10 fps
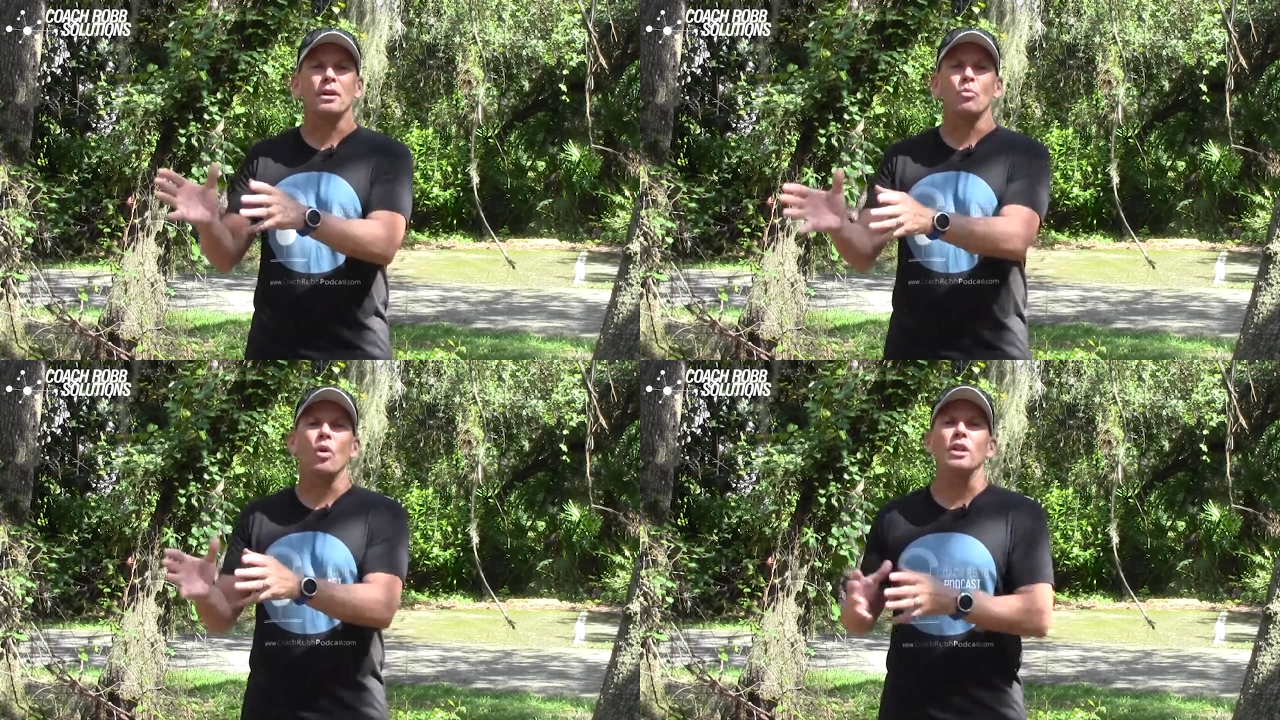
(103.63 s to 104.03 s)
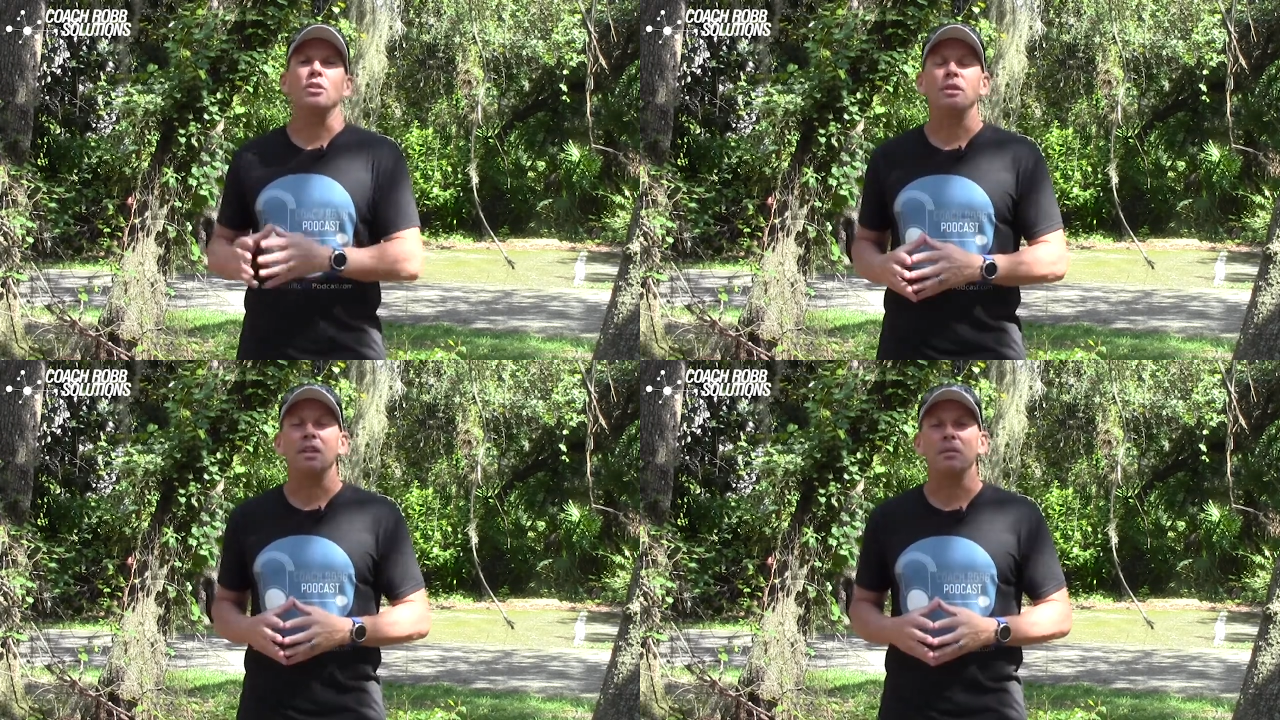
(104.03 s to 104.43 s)
on what
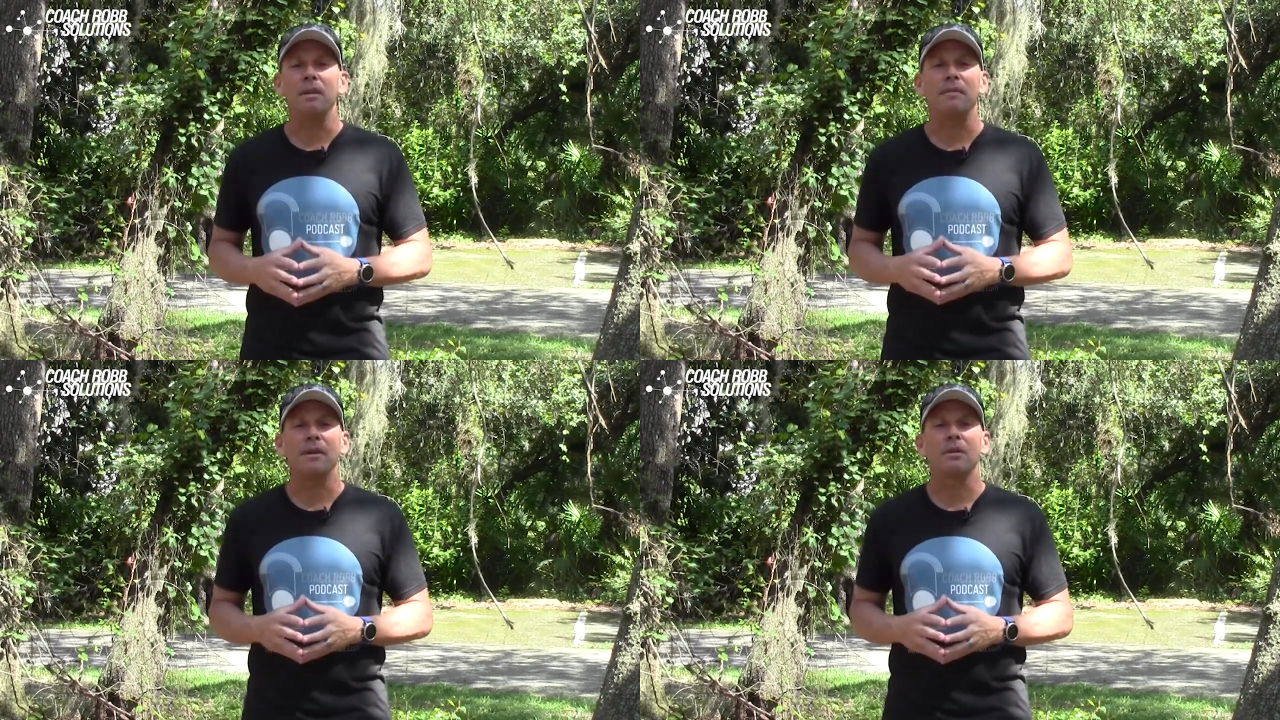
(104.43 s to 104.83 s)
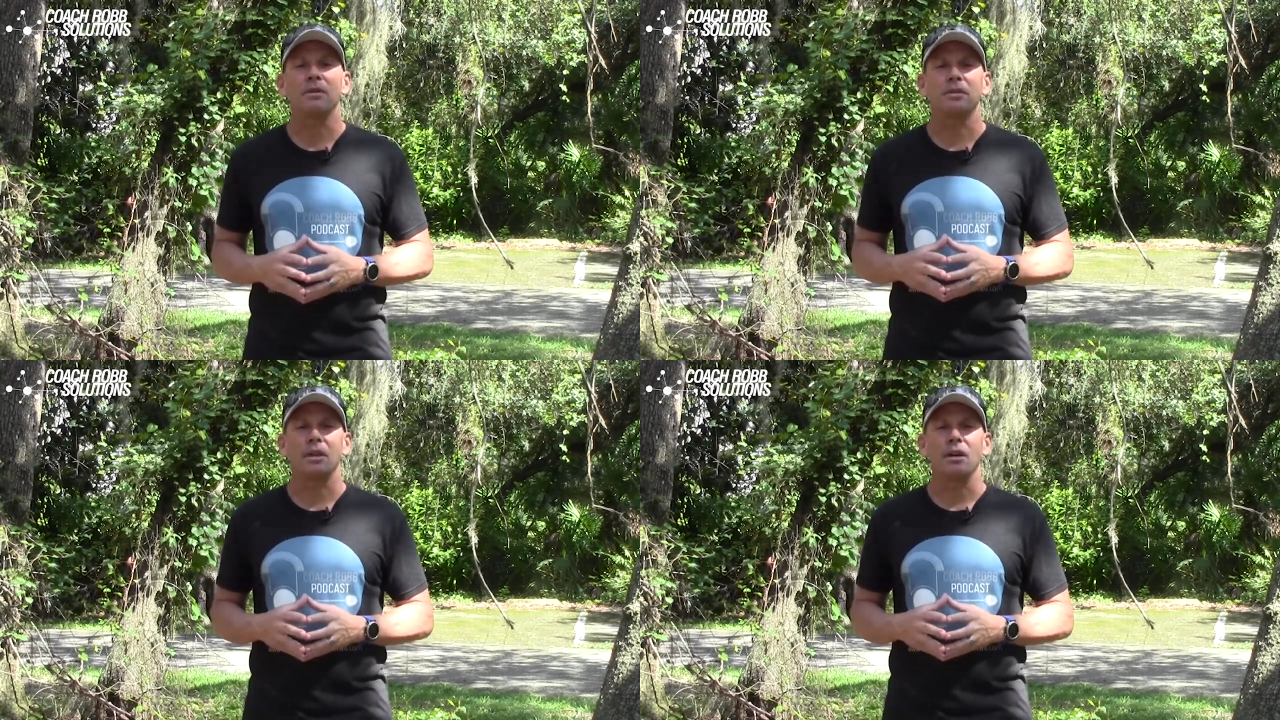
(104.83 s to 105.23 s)
you need to be
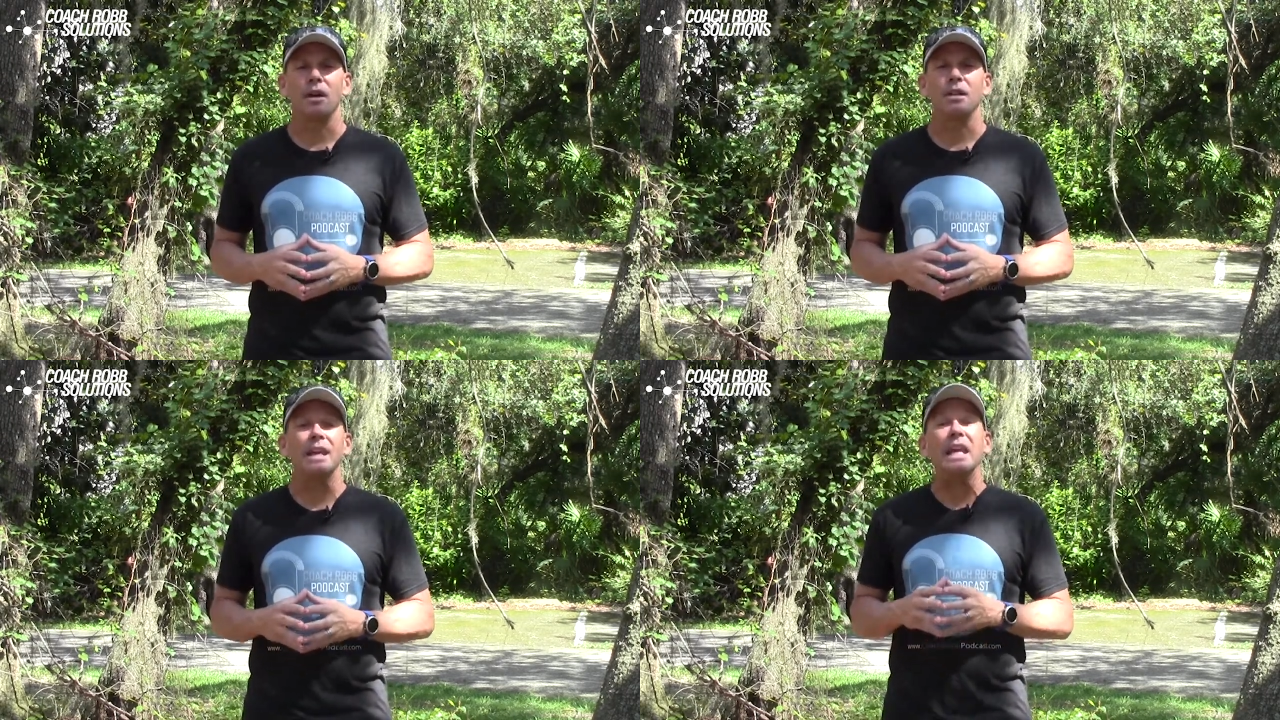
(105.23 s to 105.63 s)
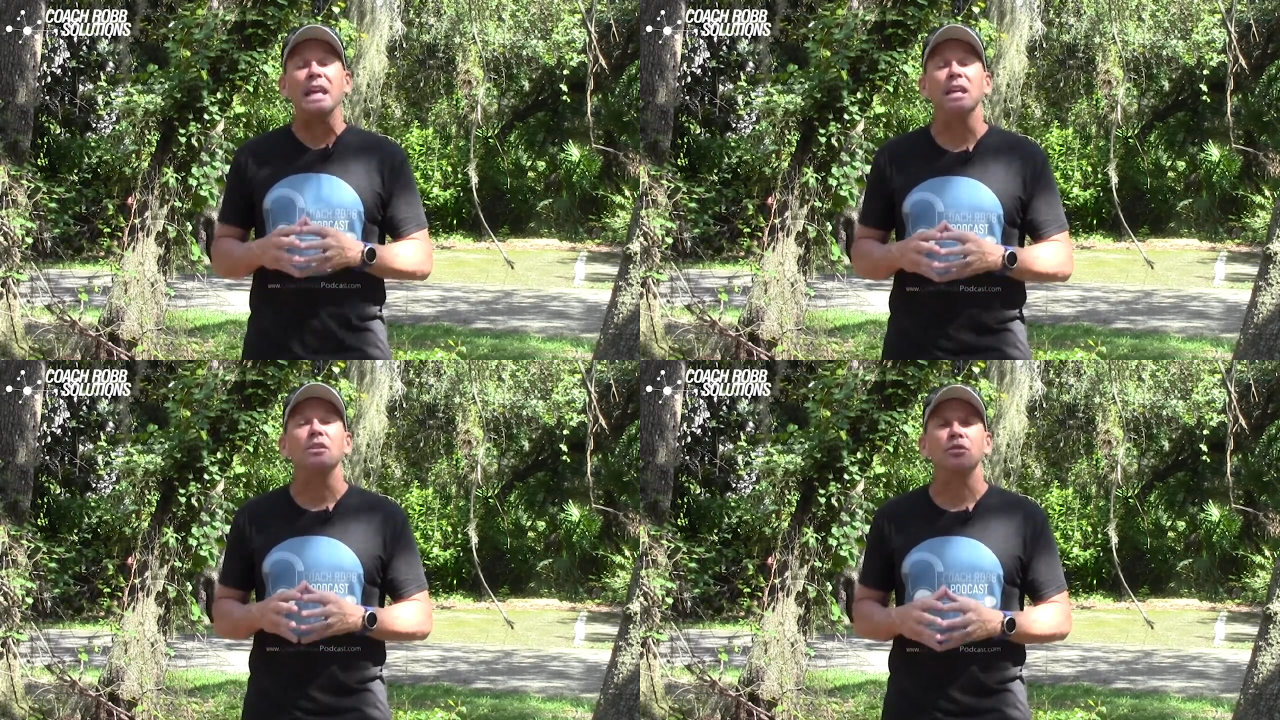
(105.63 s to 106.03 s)
focusing on
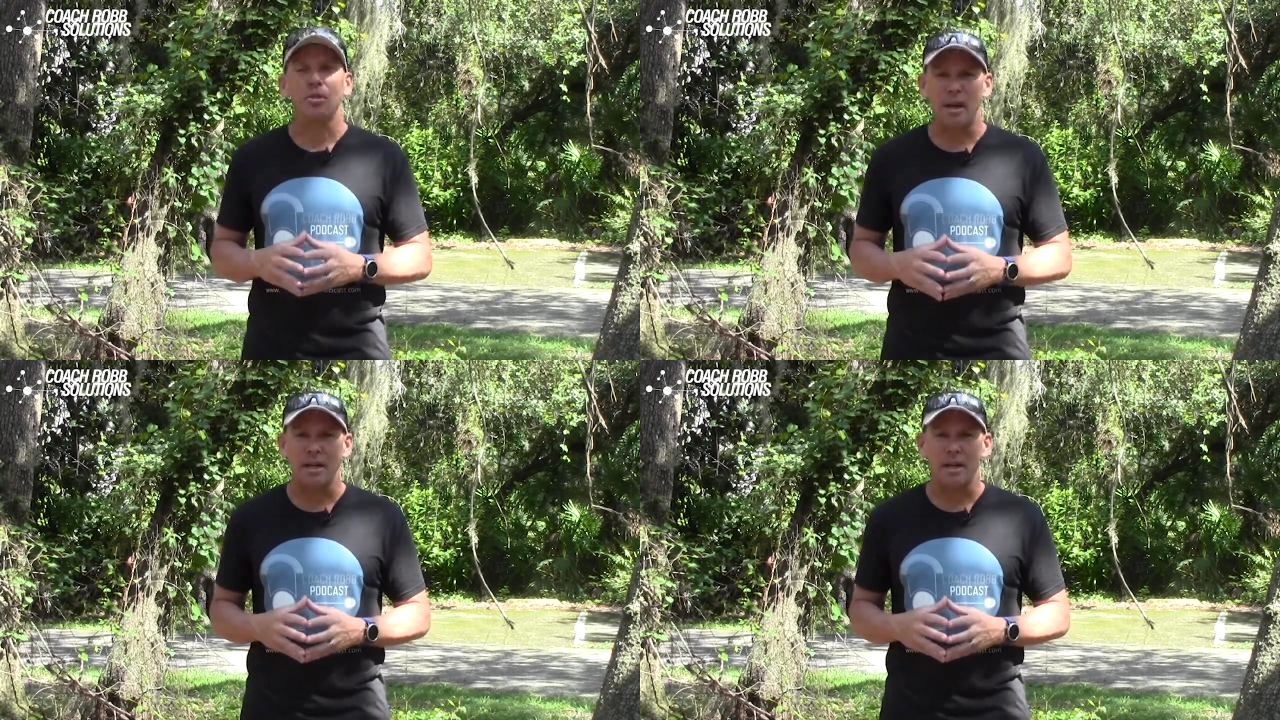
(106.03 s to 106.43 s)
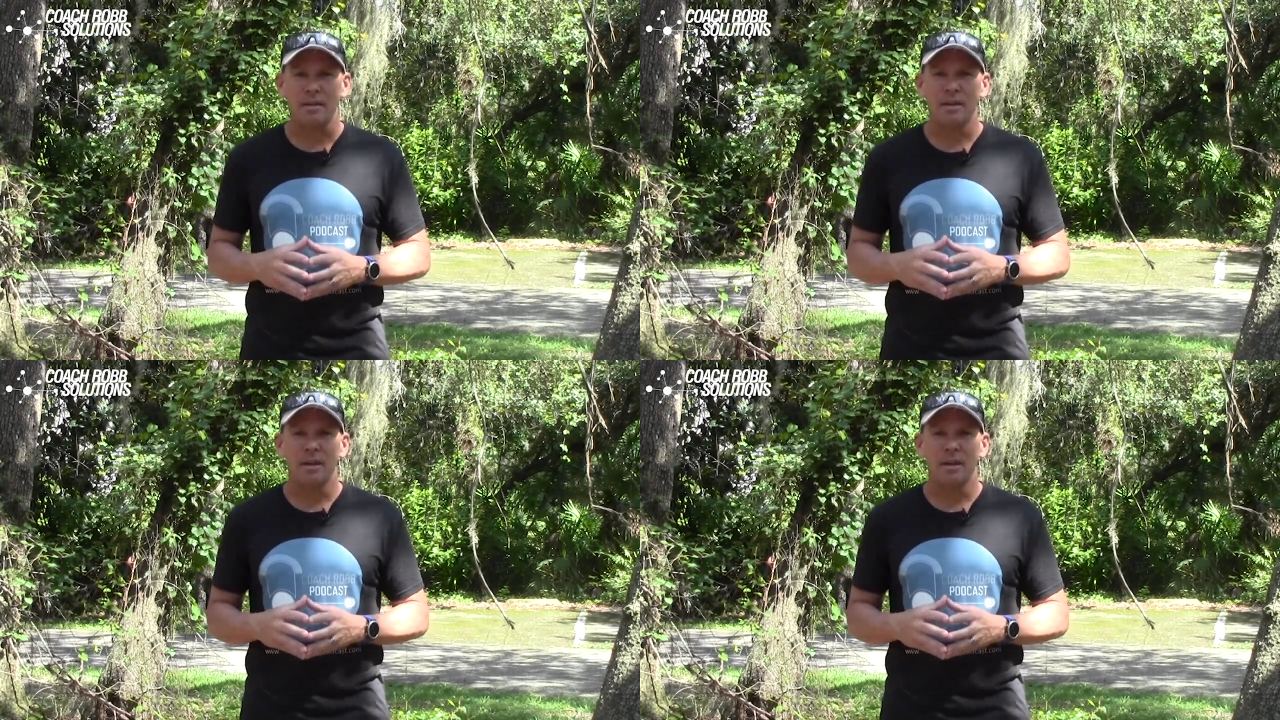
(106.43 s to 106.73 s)
in training.